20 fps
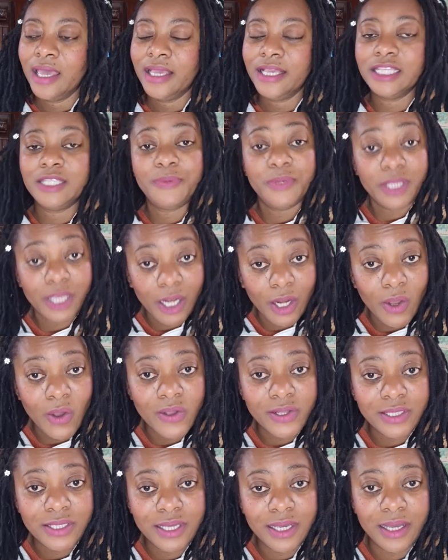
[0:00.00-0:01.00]
It's been a
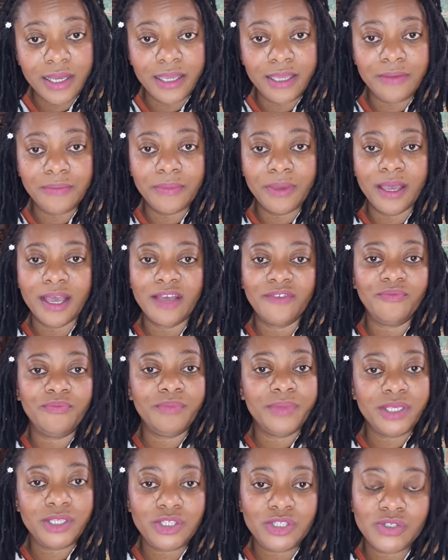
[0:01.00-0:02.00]
long time. I've
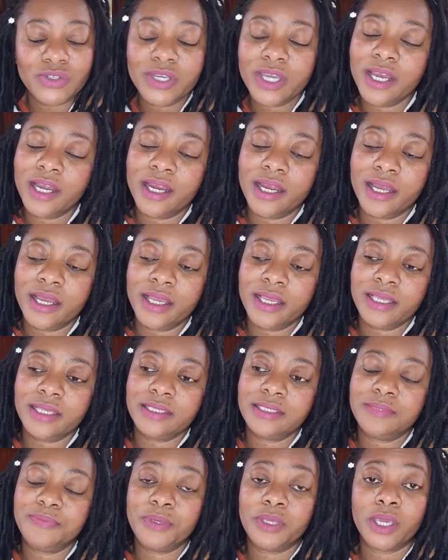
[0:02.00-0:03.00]
missed you
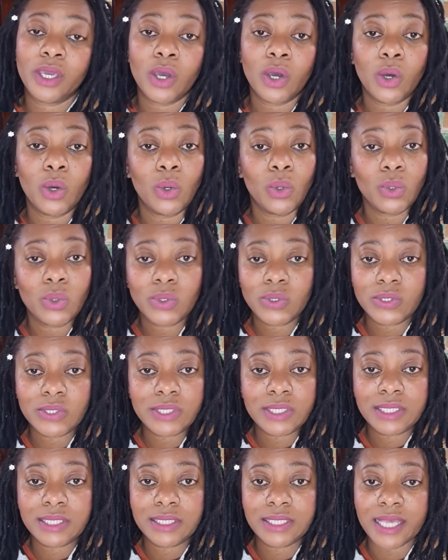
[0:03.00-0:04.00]
guys
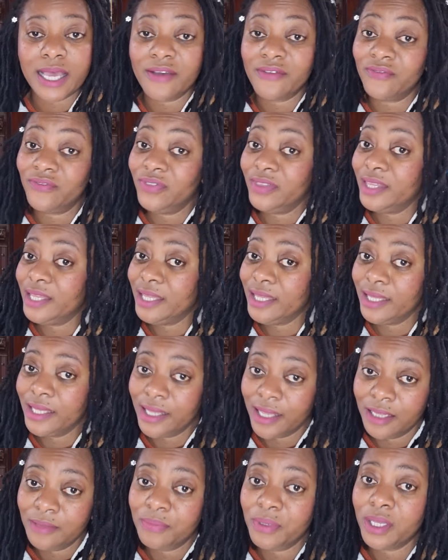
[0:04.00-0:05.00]
because I've
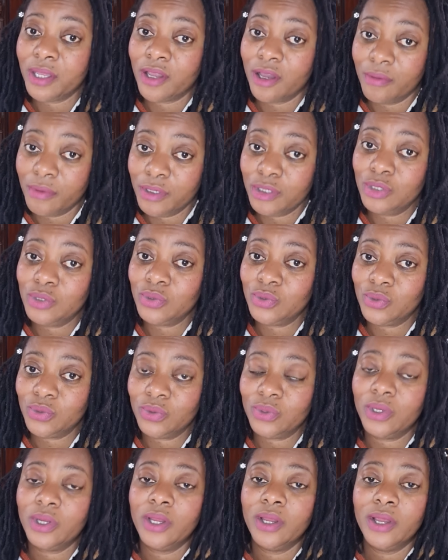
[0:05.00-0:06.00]
not been coming
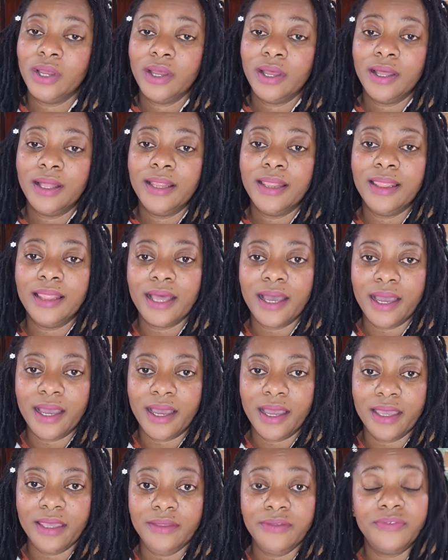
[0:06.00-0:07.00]
to
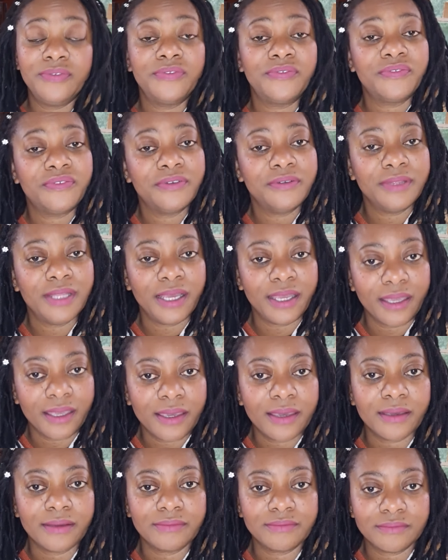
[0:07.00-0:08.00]
live
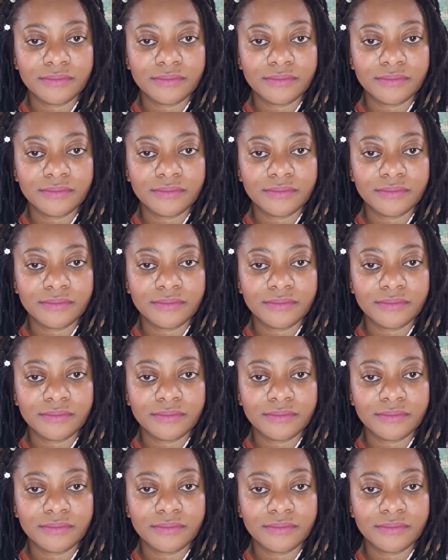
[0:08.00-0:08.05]
like